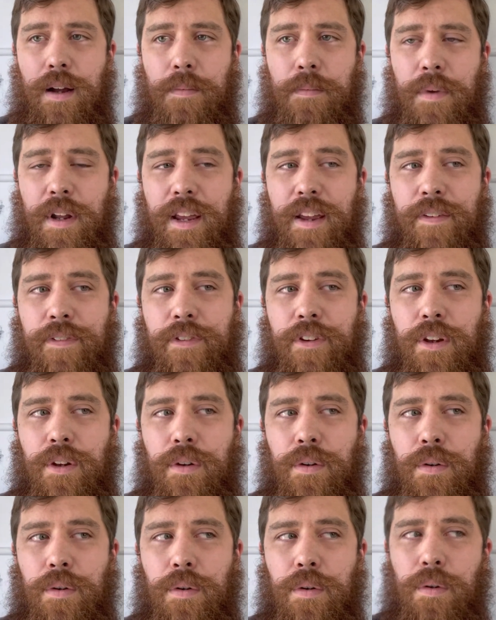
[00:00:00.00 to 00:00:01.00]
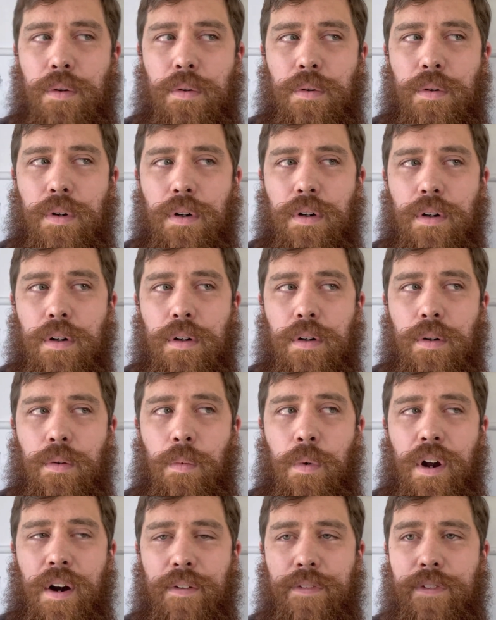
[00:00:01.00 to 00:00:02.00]
if you
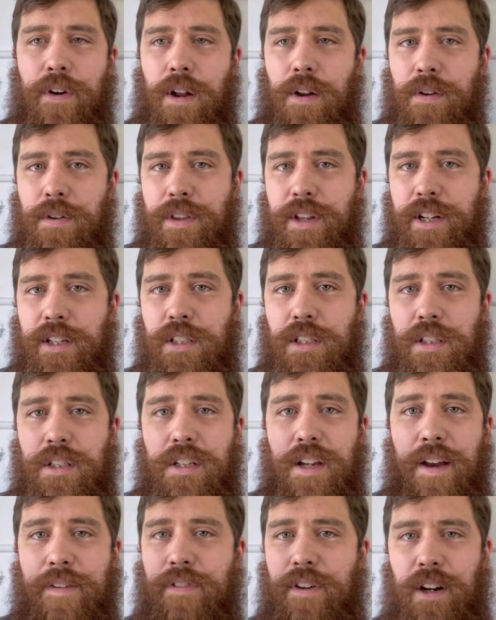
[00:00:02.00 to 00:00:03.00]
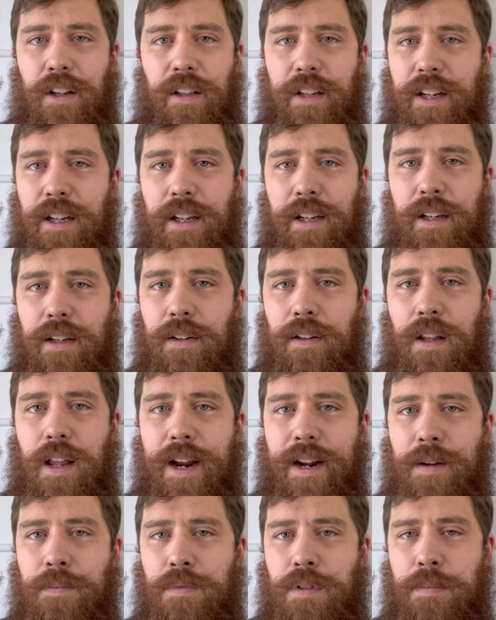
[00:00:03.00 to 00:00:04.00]
want to follow this, definitely
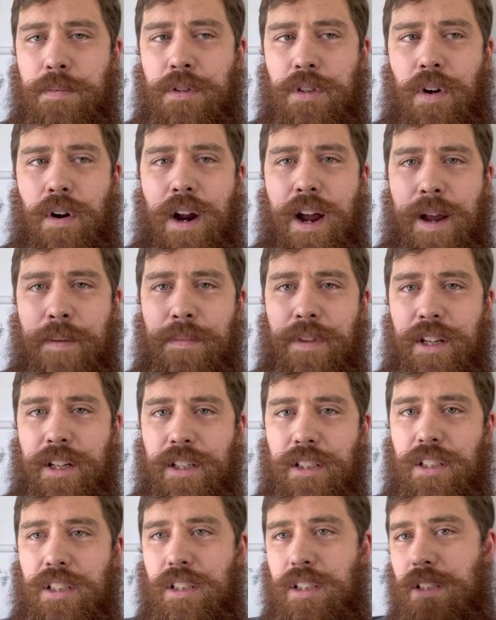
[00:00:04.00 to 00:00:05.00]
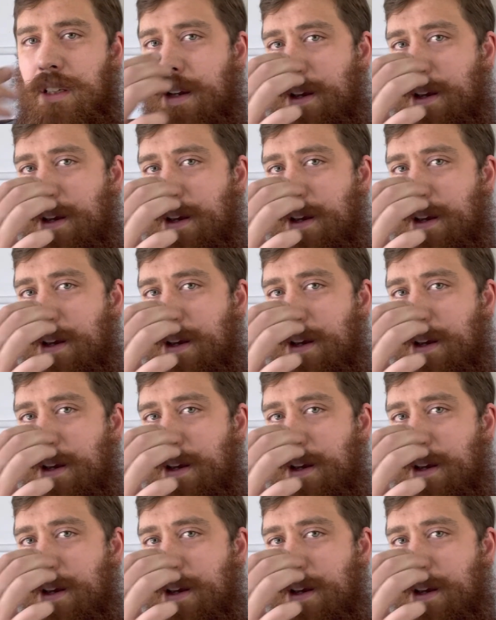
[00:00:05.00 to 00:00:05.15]
like and subscribe this.